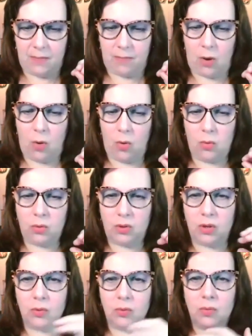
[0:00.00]
hold
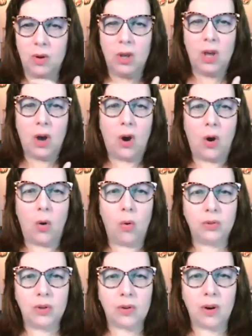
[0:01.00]

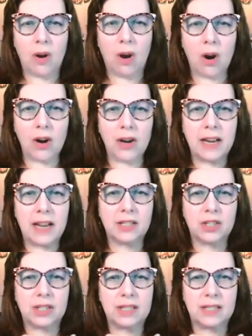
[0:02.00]
your heart. And
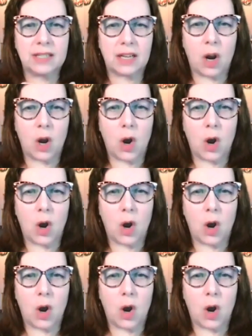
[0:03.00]
she said,